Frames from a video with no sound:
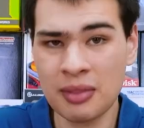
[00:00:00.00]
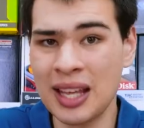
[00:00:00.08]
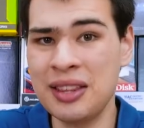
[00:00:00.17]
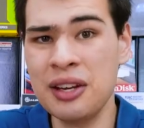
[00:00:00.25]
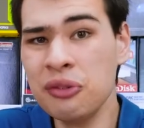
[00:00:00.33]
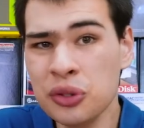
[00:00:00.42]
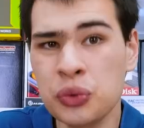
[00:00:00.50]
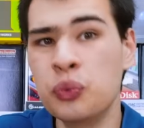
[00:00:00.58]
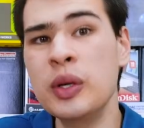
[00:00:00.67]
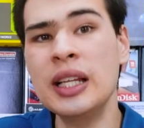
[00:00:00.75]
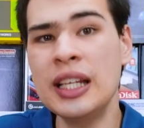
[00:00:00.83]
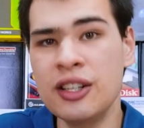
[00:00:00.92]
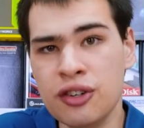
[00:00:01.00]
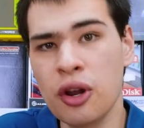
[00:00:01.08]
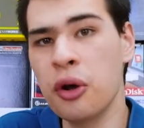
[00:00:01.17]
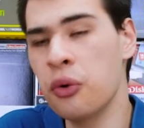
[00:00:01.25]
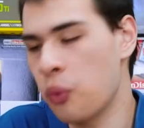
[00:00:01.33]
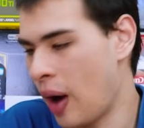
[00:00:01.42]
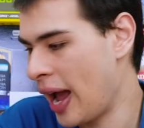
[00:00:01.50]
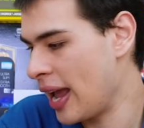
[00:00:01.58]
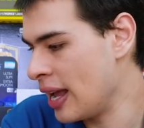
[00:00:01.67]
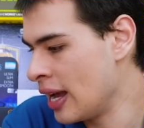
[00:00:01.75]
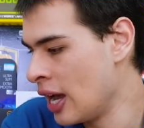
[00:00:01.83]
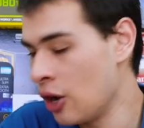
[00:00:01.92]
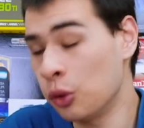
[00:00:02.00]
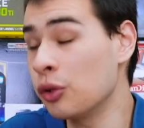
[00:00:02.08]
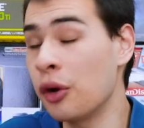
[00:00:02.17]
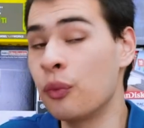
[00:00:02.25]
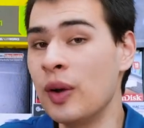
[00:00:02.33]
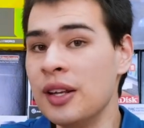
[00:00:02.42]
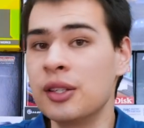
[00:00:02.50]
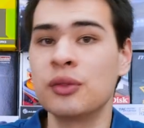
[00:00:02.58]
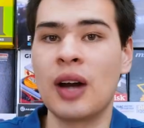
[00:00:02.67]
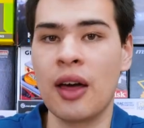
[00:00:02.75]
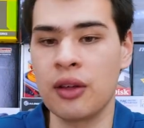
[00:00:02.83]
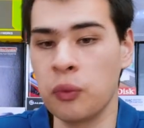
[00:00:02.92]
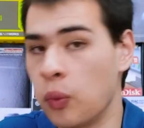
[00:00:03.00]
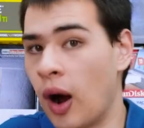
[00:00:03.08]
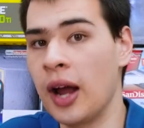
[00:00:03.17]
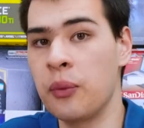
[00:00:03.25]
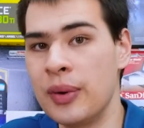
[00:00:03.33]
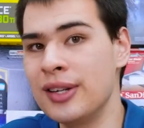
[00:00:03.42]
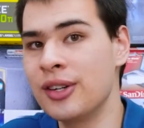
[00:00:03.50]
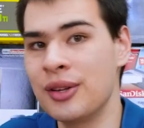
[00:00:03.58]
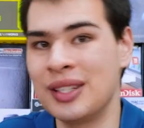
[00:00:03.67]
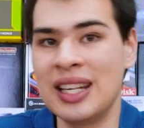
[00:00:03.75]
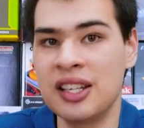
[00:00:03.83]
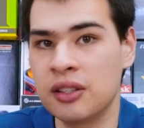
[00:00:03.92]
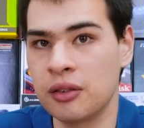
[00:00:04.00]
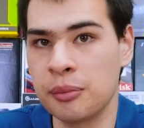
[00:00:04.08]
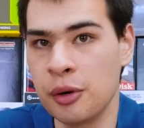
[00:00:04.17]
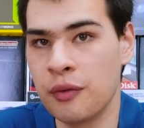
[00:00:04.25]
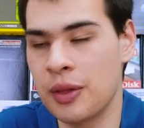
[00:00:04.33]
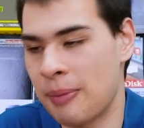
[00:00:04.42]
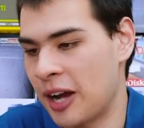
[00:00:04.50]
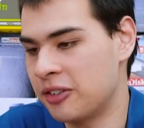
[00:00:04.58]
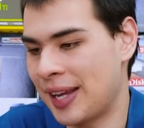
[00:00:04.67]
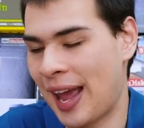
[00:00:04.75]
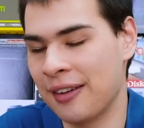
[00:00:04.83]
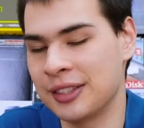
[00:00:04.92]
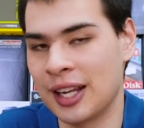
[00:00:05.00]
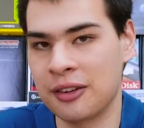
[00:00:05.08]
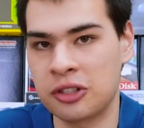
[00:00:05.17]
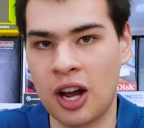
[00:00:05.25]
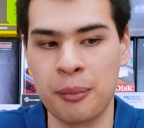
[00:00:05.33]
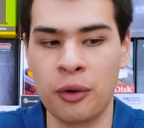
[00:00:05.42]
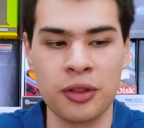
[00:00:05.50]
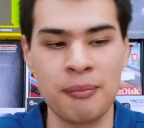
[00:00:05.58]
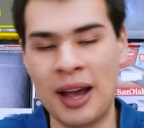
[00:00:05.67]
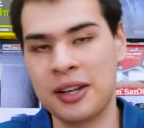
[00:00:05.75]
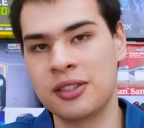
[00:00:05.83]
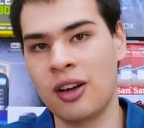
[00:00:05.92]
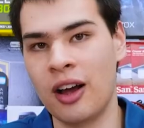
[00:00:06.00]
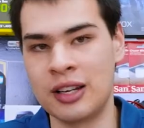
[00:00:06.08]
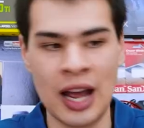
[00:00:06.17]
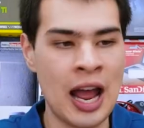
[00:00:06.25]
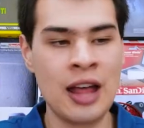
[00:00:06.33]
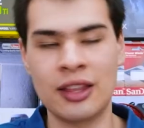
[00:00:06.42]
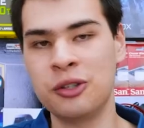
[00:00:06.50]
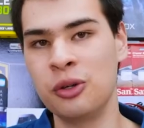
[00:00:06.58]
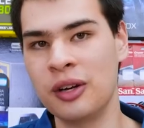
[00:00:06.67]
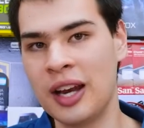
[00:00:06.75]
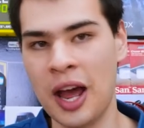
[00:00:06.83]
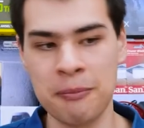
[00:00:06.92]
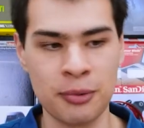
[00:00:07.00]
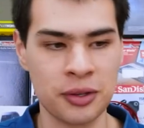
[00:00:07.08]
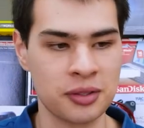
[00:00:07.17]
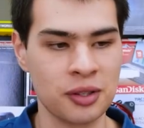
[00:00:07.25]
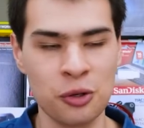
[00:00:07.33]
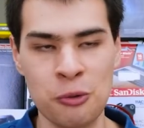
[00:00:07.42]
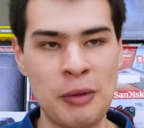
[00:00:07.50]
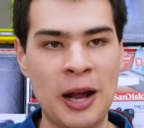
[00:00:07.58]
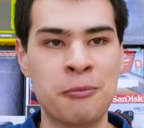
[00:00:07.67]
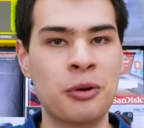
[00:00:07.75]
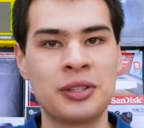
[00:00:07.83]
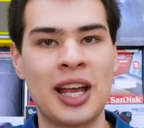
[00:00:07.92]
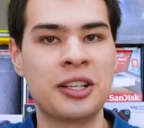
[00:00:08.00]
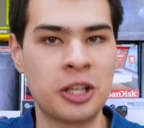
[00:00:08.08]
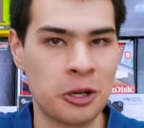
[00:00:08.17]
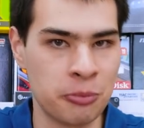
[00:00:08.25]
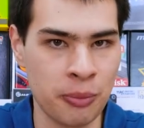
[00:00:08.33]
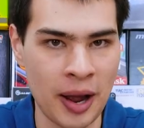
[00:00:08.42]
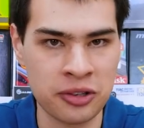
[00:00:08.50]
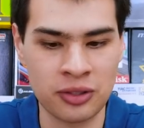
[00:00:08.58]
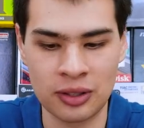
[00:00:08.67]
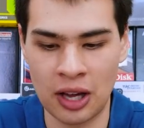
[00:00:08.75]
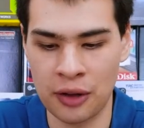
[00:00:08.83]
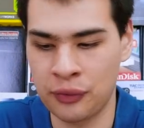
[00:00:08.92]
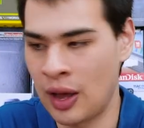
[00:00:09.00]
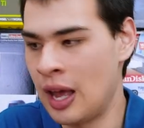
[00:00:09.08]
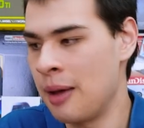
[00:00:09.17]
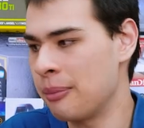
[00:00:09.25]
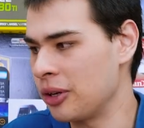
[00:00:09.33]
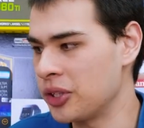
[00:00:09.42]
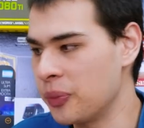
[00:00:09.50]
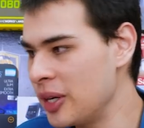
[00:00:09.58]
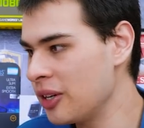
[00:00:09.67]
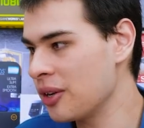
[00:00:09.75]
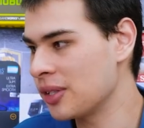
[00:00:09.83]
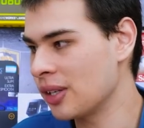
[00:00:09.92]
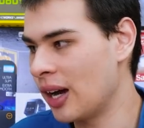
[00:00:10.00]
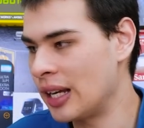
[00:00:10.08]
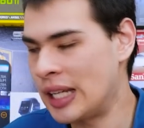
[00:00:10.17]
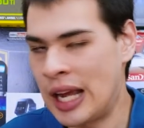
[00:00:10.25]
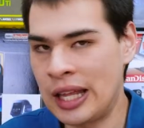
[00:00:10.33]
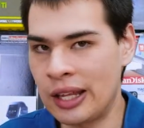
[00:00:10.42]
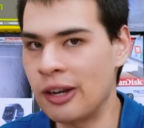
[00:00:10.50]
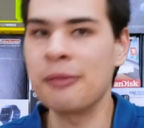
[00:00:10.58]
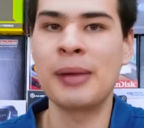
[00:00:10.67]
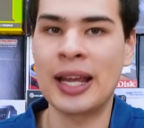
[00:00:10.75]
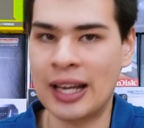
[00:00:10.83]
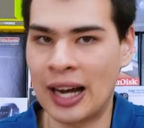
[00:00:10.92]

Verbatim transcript: there is really no way, or no reason rather, why Windows needs to remove the battery countdown timer. On the Mac side, they took it out because the new MacBooks had terrible battery life, but on the Windows side, they don't make